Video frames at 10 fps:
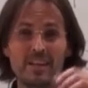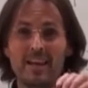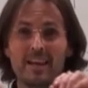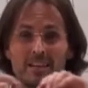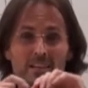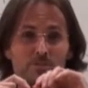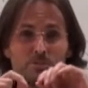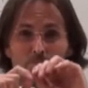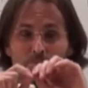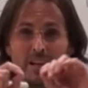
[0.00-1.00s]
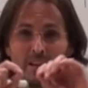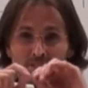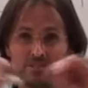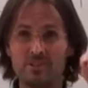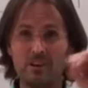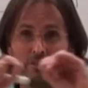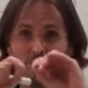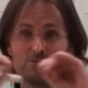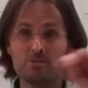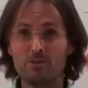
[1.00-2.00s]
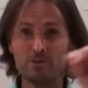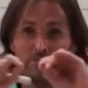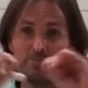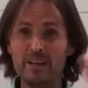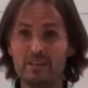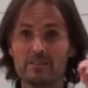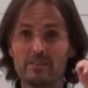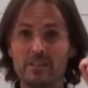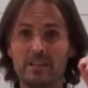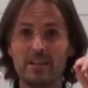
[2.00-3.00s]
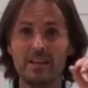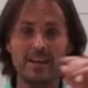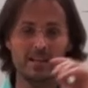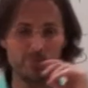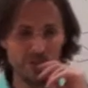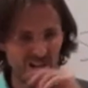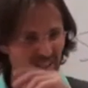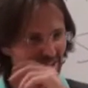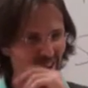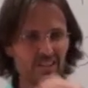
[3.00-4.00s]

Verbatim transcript: and into a place of stronger faith. And because they